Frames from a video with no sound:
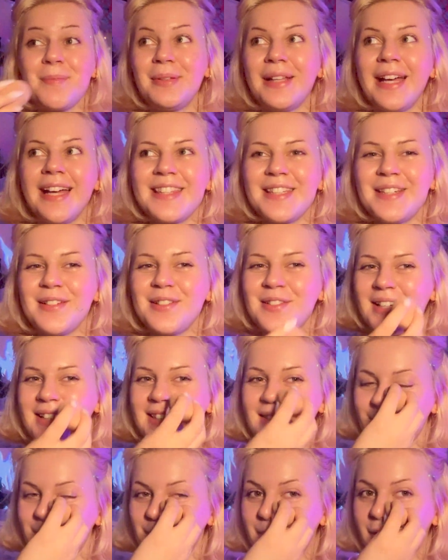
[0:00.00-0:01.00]
play the new Dress
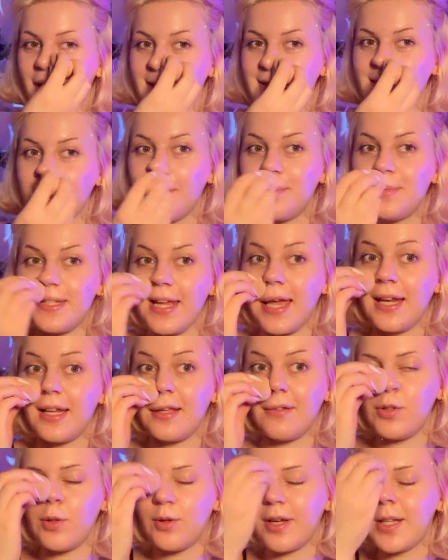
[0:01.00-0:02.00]
to Impress update.
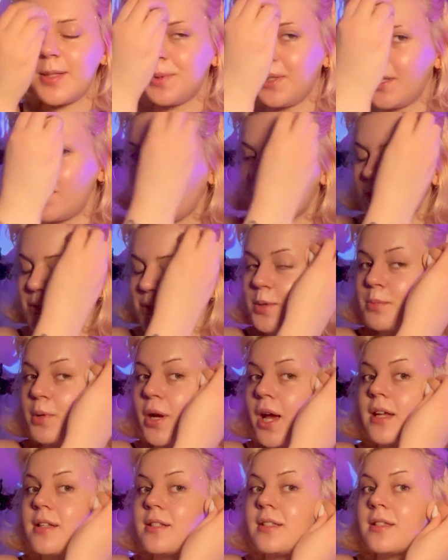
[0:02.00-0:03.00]
If you guys play Dress to
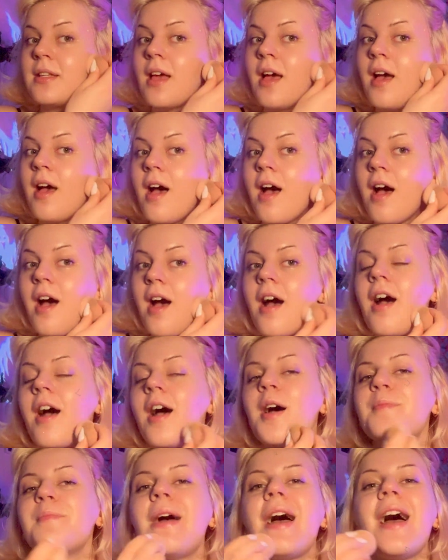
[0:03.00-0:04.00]
Impress,
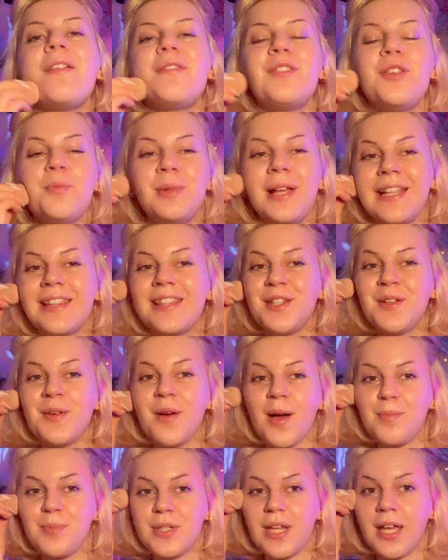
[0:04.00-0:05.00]
have you played the new
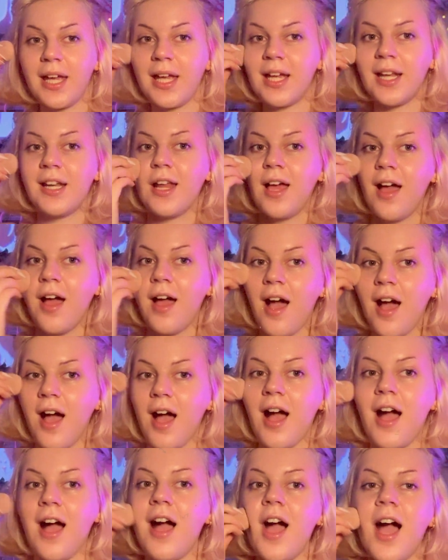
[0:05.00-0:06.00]
update?
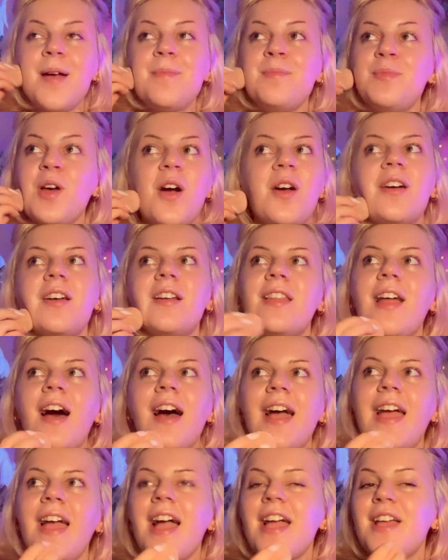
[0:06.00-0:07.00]
I'm not gonna
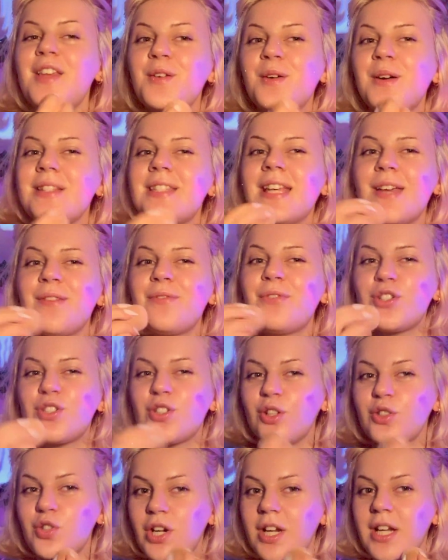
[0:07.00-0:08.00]
lie, I know it's a game for
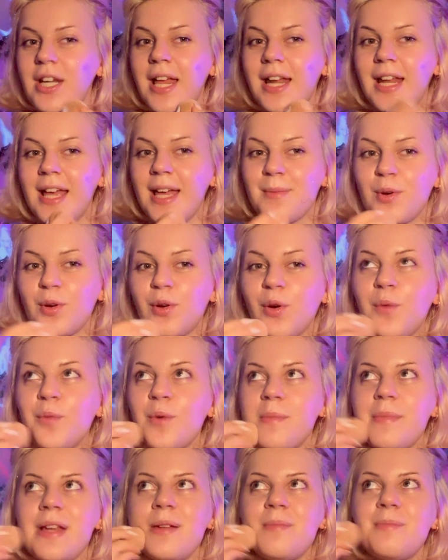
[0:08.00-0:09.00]
children and I am a grown
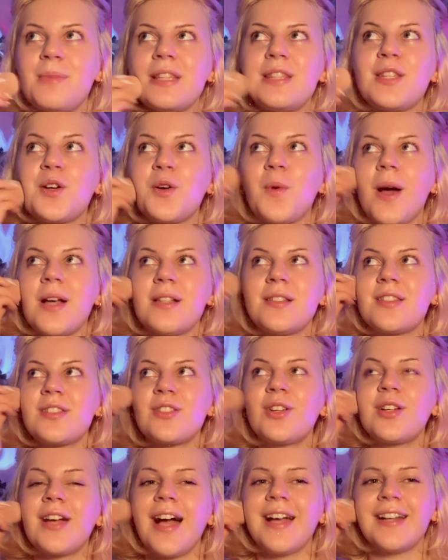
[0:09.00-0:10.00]
woman, but the quests are
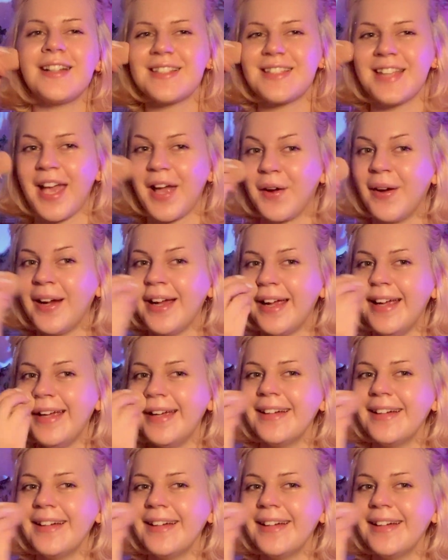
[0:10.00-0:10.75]
kind of scary.